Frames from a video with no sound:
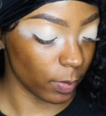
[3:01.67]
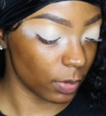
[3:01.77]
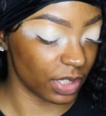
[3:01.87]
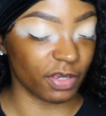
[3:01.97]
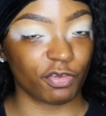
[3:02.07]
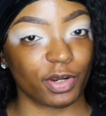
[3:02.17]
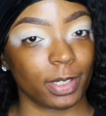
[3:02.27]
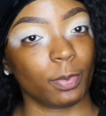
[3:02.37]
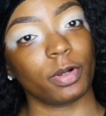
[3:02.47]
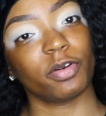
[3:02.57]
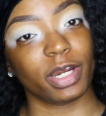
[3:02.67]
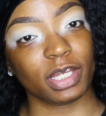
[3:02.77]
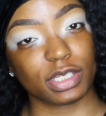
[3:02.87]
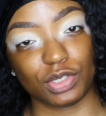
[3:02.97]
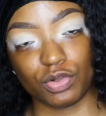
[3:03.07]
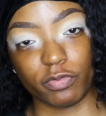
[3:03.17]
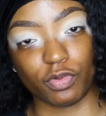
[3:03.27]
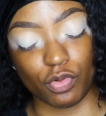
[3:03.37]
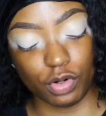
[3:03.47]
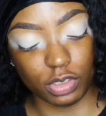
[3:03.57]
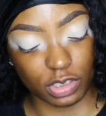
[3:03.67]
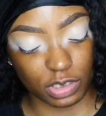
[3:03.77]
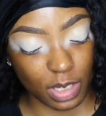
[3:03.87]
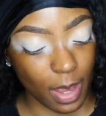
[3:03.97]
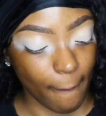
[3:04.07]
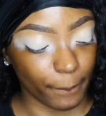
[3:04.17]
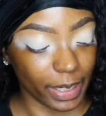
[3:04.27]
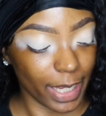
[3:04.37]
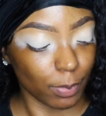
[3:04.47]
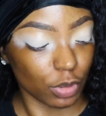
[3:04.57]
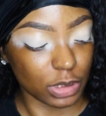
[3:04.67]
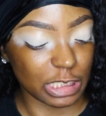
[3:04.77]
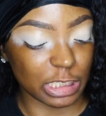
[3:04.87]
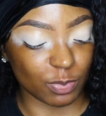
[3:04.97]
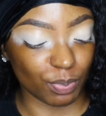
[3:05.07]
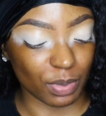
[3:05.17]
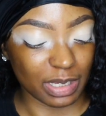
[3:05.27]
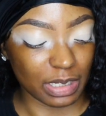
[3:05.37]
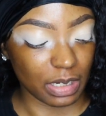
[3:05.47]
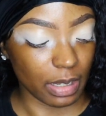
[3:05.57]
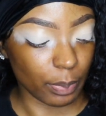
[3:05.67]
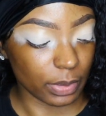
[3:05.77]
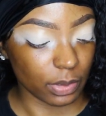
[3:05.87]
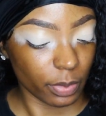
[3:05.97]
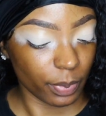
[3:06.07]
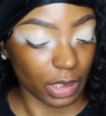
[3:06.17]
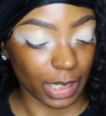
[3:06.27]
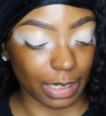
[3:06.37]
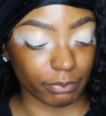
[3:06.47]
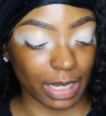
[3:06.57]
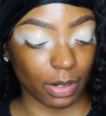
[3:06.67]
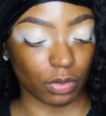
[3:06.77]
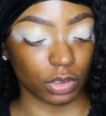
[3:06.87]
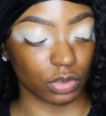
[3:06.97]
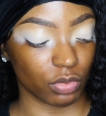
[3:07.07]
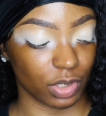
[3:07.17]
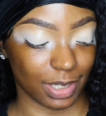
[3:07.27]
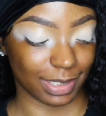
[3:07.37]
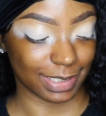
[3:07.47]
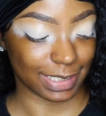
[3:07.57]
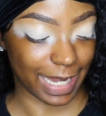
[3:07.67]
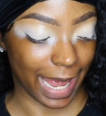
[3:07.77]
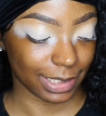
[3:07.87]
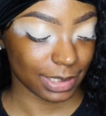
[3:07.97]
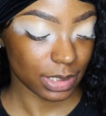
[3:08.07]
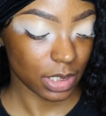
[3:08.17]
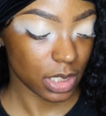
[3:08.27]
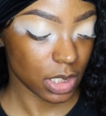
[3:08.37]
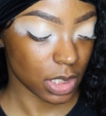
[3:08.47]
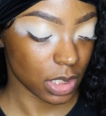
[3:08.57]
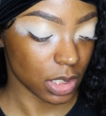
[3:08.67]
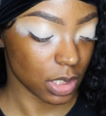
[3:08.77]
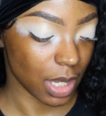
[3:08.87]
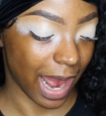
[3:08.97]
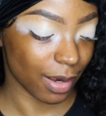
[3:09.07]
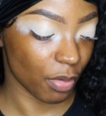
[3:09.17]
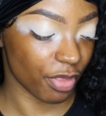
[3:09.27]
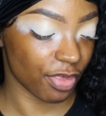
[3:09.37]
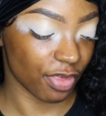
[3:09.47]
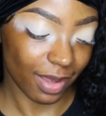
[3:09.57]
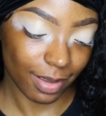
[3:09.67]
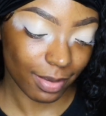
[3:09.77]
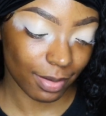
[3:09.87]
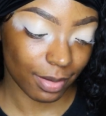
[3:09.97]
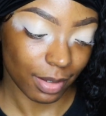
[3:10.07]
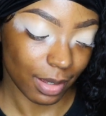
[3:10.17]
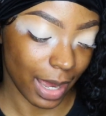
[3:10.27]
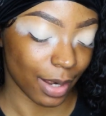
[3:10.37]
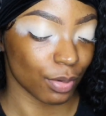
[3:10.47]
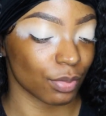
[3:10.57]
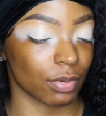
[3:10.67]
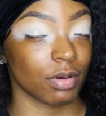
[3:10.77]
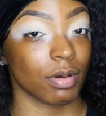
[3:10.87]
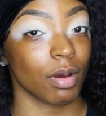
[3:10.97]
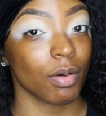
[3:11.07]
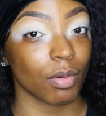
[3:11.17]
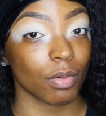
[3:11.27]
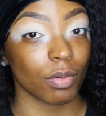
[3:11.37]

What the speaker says: we want to give credit where credit is due, of course. But I am going to spin it up a little bit. Like, I'm not going to do the exact look. I don't know.